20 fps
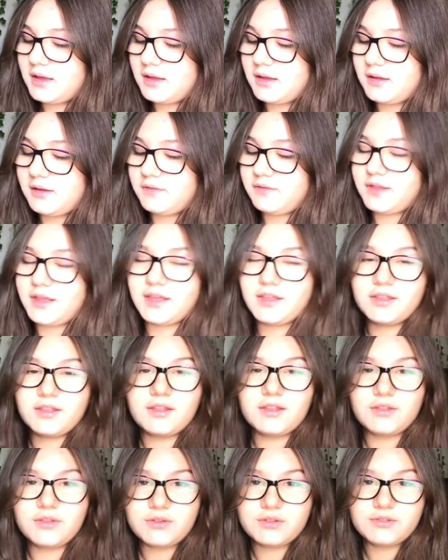of like
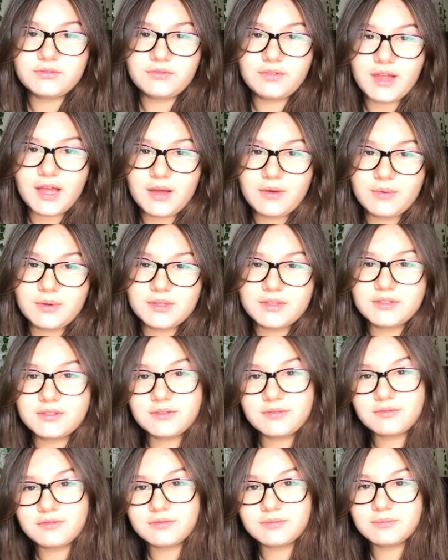those flat ones,
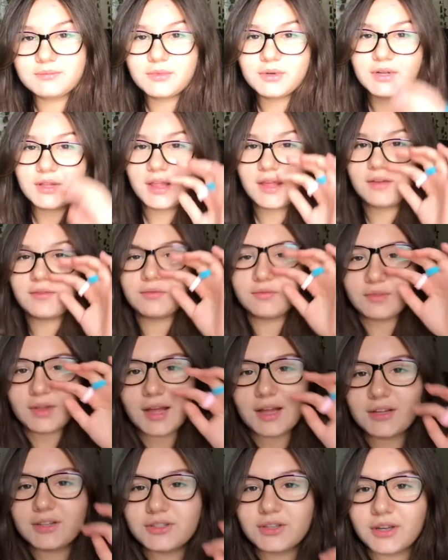more like
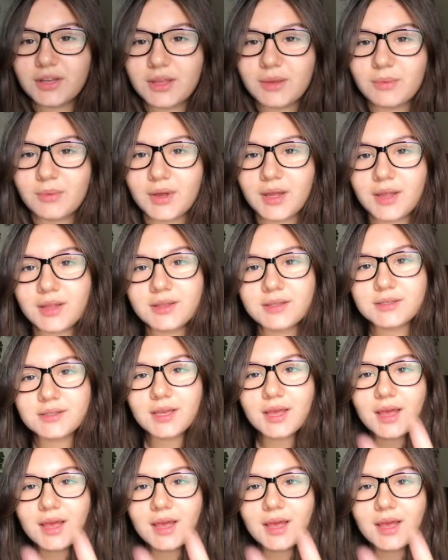flat chunky ones.